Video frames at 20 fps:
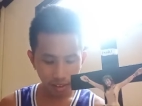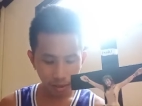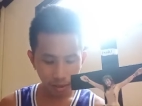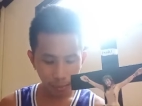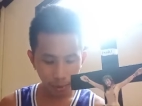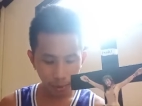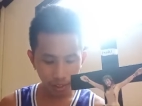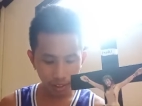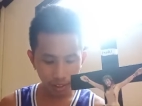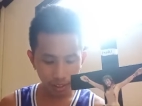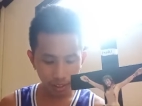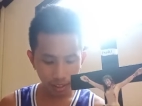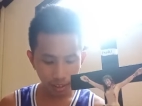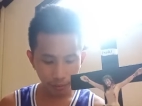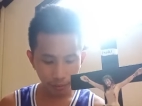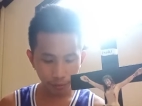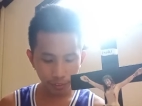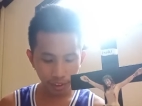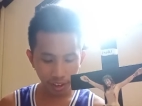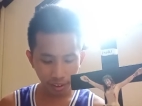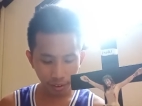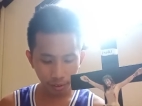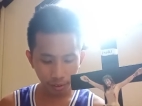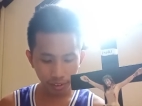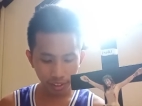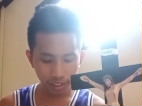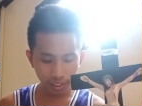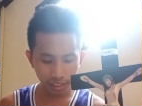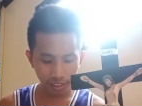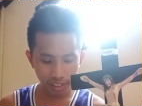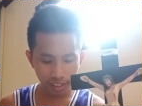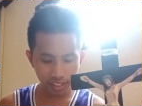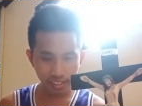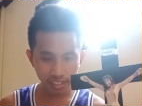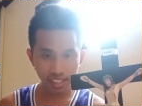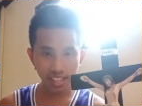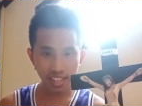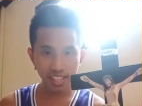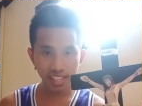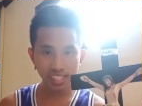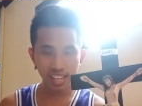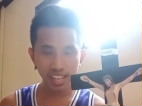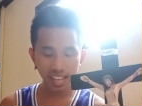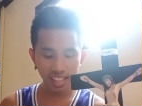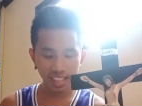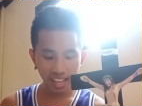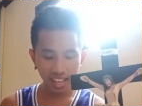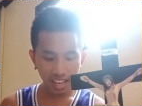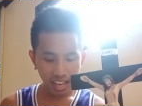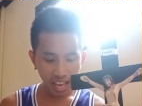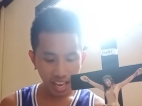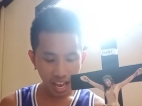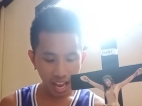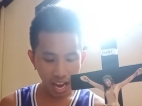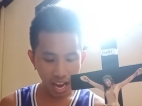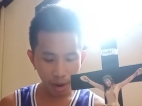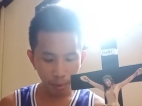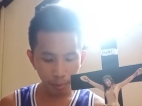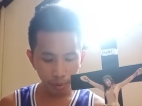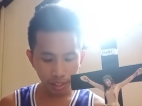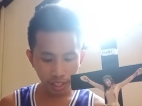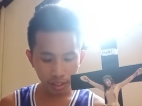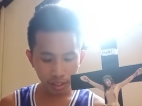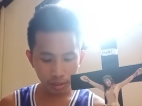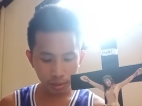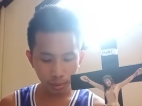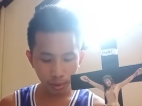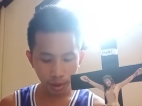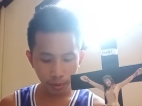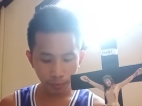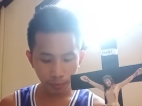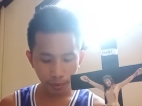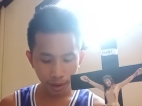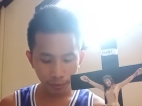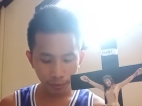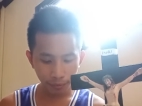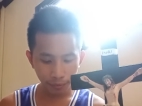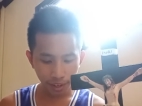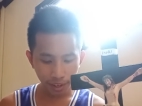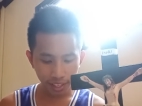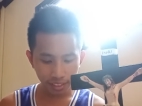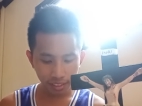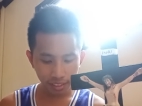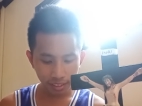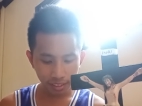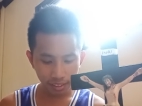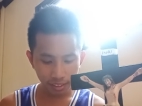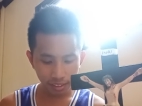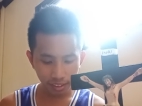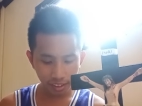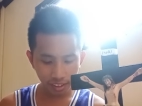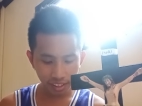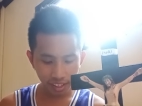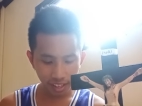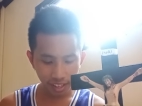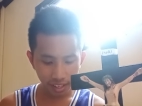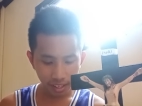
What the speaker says: What if there are only thirsty? He said, I will not do if I find 30.